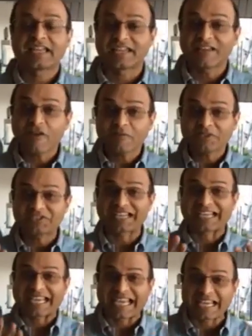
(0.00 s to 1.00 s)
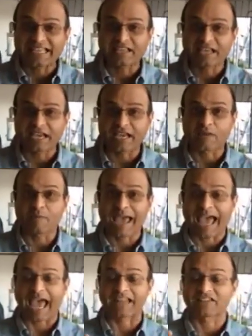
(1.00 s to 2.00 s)
DevOps is a key theme
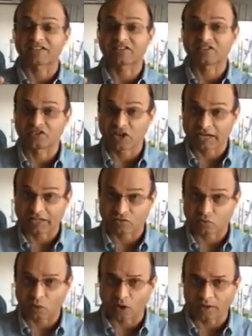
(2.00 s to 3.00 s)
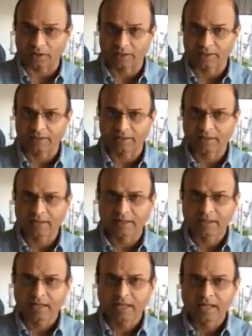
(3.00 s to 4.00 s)
at Jenkins World.
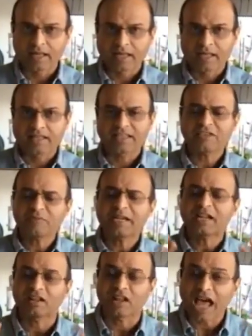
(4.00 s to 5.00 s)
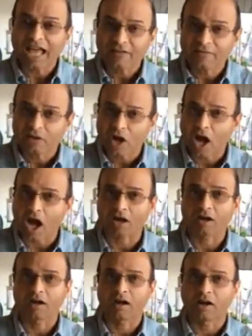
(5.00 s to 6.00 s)
There's been a lot of
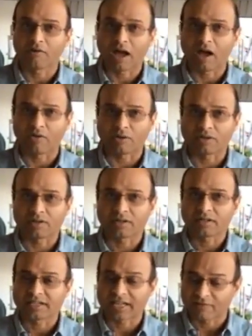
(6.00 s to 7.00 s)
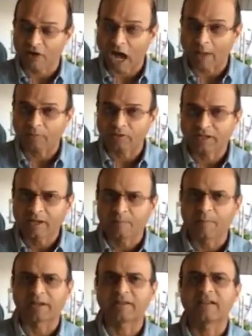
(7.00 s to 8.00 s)
talk around DevOps,
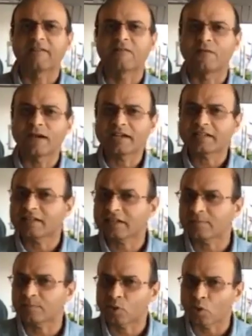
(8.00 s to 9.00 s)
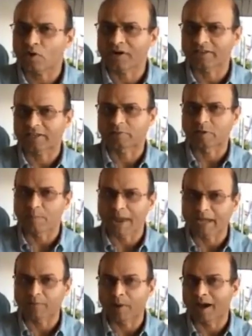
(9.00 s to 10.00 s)
but very little progress has been
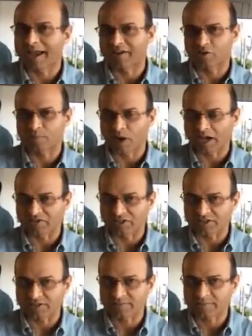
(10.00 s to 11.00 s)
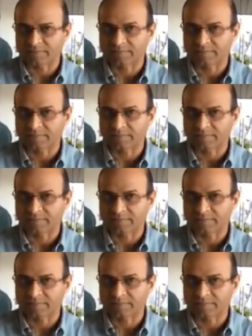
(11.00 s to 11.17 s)
made by enterprises.